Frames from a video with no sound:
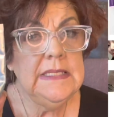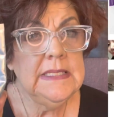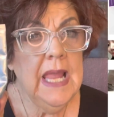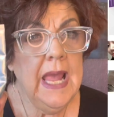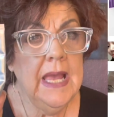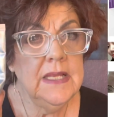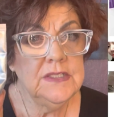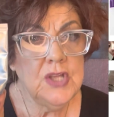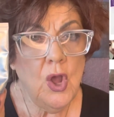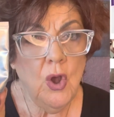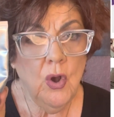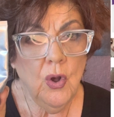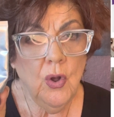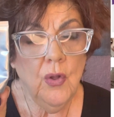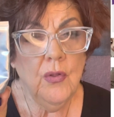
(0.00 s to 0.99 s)
has
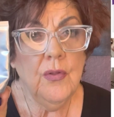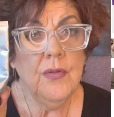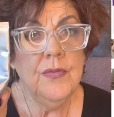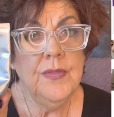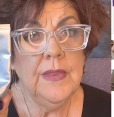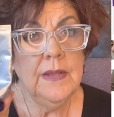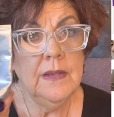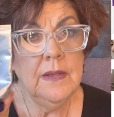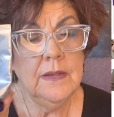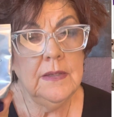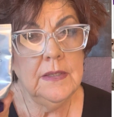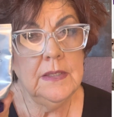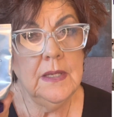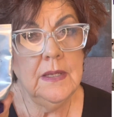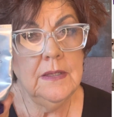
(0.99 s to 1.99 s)
all the
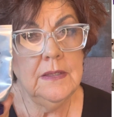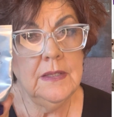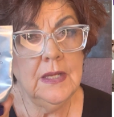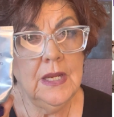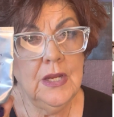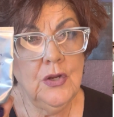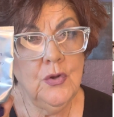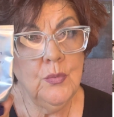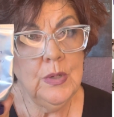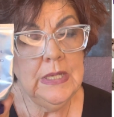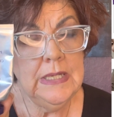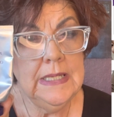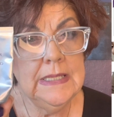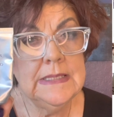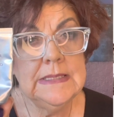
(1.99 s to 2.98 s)

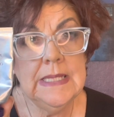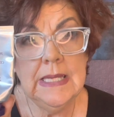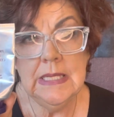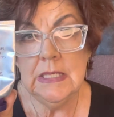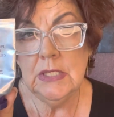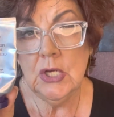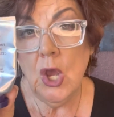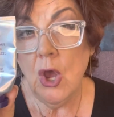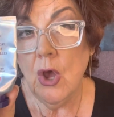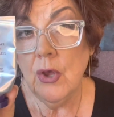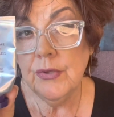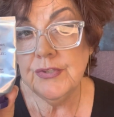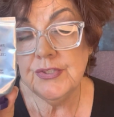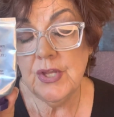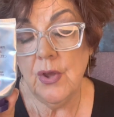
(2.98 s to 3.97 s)
ingredients in it
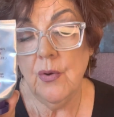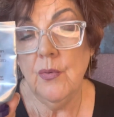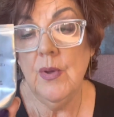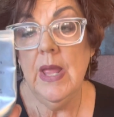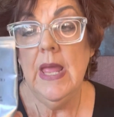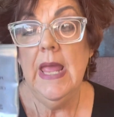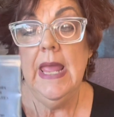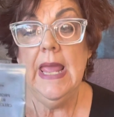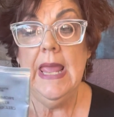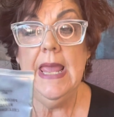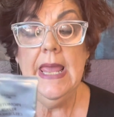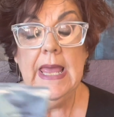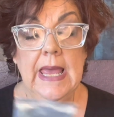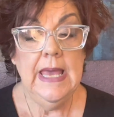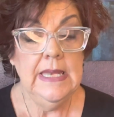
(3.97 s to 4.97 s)
also.
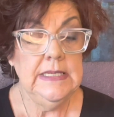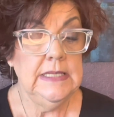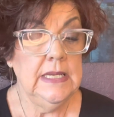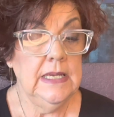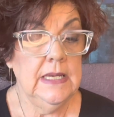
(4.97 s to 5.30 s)
And